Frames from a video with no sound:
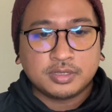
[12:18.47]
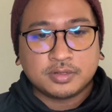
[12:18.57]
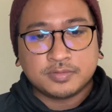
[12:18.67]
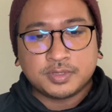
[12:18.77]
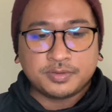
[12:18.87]

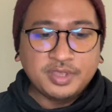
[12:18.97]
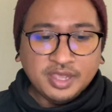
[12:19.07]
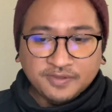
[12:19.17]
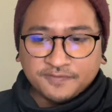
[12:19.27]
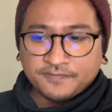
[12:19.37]
So you
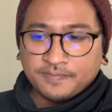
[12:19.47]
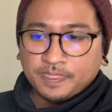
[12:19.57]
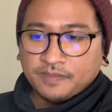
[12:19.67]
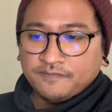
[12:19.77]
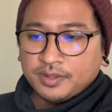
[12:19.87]
have
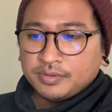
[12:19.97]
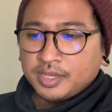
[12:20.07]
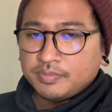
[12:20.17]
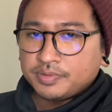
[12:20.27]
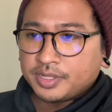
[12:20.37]
video
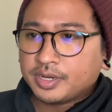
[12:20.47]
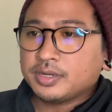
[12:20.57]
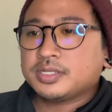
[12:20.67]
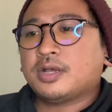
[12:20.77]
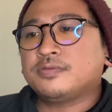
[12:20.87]
game players
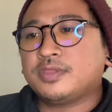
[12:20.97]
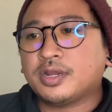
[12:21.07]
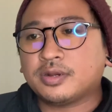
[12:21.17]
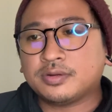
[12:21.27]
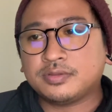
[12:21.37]
out
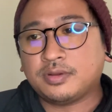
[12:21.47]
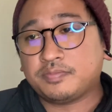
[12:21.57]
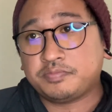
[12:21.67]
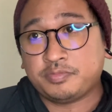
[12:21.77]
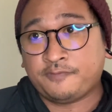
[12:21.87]
there, they're
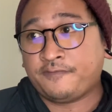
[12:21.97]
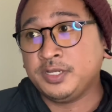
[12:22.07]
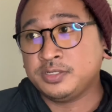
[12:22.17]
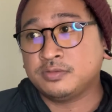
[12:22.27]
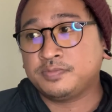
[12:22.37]

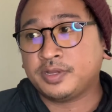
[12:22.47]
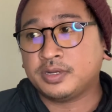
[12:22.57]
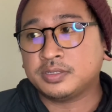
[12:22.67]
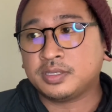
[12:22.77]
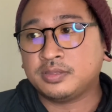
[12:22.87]
professional
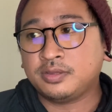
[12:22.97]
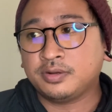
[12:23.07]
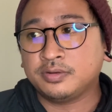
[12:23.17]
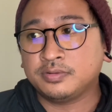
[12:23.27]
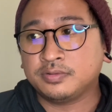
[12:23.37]
players, and they're